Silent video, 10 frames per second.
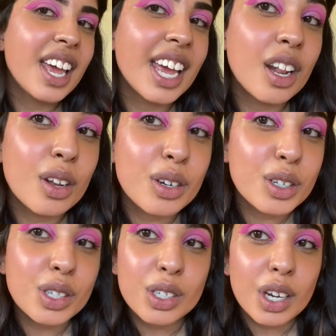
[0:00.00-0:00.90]
it
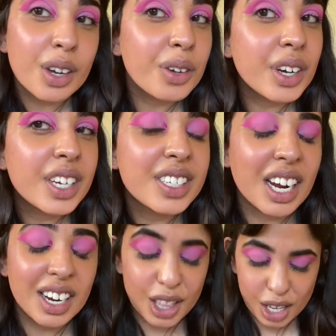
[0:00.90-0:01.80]
looks so good.
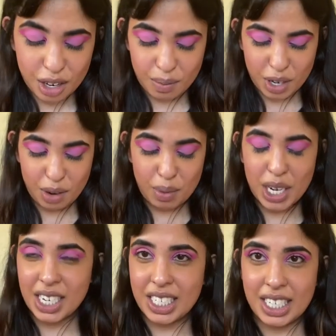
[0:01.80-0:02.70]
I think I'm gonna
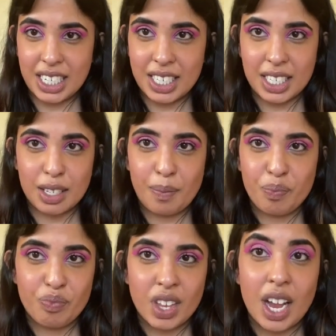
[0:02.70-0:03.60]
purchase
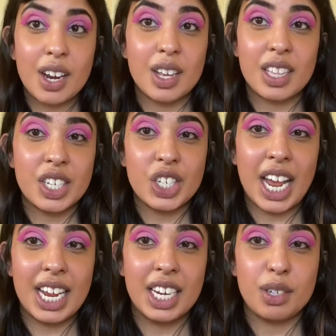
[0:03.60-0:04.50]
another
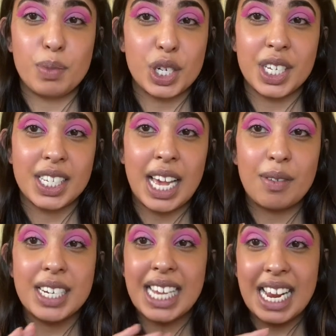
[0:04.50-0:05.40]
shade because there
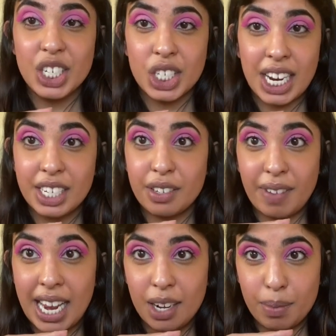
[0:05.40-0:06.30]
are 10 shades
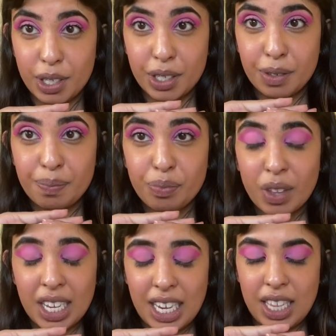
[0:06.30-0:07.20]
available
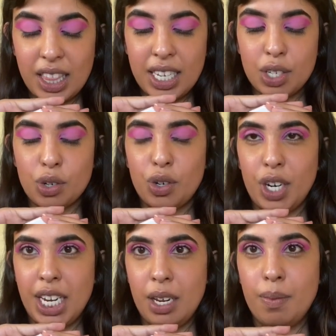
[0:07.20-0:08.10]
in this
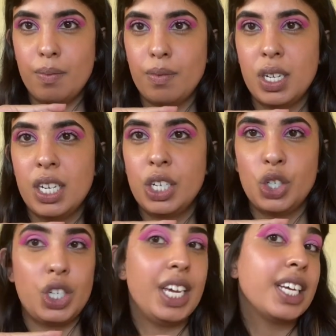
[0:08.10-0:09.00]
cream
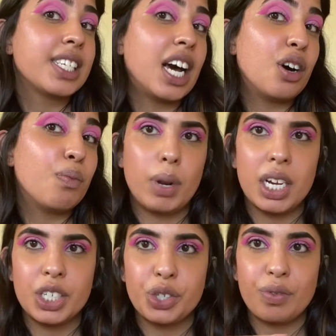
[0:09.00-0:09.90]
cheeks out
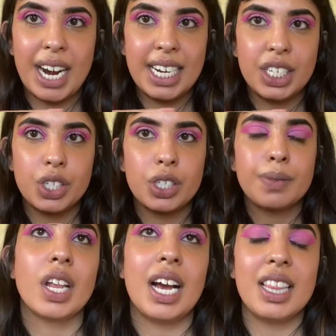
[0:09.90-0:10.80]
blush range,
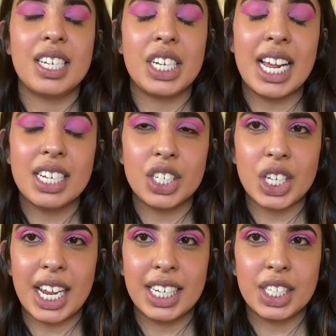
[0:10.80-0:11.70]
and the 10
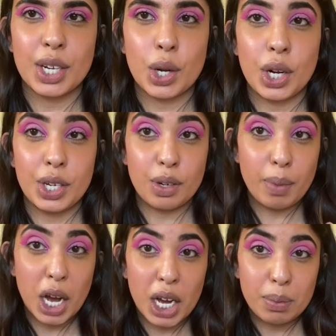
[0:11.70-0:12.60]
shades include a
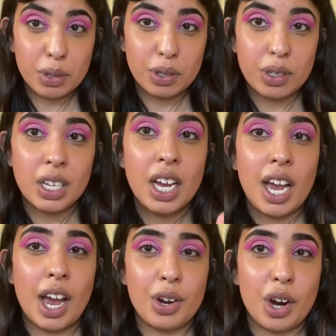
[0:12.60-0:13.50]
purple,
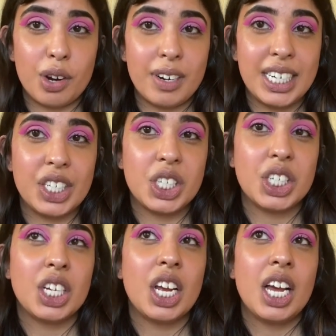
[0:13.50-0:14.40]
an
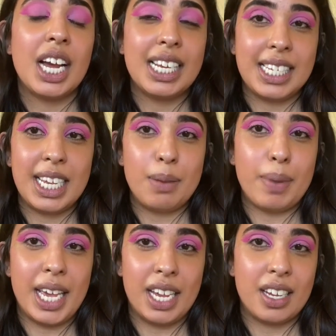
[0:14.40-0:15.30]
orange, a deep
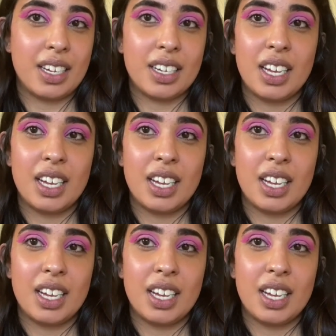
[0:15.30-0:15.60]
pink,